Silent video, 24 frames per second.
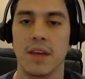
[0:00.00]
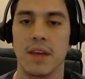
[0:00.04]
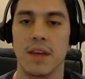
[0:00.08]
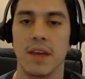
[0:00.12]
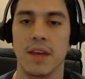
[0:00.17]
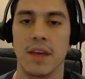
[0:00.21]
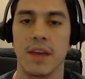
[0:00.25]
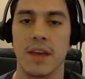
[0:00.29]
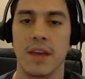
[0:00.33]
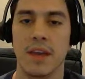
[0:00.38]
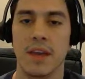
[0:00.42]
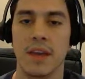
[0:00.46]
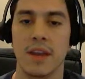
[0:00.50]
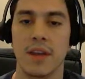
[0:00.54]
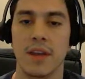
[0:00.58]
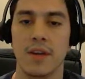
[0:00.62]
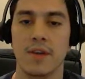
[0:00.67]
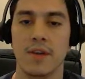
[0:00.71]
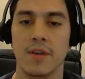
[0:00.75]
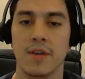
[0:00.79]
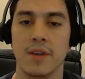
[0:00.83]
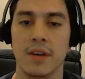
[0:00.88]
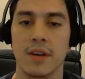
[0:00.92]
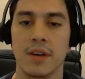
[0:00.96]
And
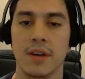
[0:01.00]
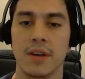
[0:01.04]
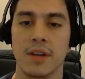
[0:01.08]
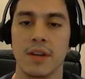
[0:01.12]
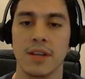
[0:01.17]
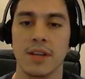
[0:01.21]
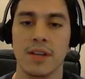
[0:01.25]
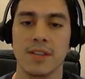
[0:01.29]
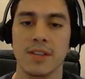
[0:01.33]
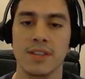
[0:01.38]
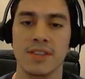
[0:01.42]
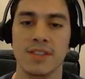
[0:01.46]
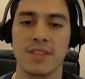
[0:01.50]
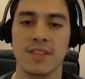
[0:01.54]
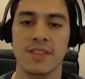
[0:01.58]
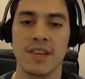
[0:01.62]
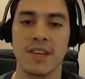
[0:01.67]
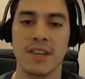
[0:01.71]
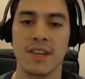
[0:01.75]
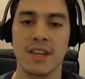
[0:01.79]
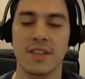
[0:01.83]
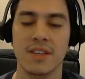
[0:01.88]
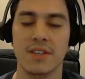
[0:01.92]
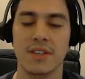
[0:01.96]
oh god, this is
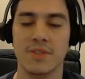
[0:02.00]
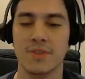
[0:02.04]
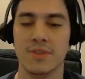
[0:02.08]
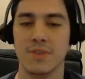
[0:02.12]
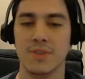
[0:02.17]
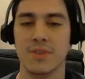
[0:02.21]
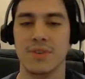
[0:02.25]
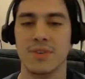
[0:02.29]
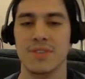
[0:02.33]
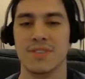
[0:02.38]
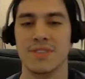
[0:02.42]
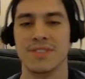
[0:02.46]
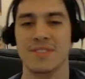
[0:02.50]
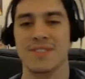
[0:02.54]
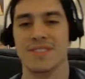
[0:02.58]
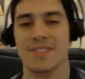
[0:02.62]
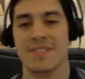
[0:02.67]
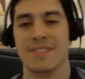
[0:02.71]
dangerous.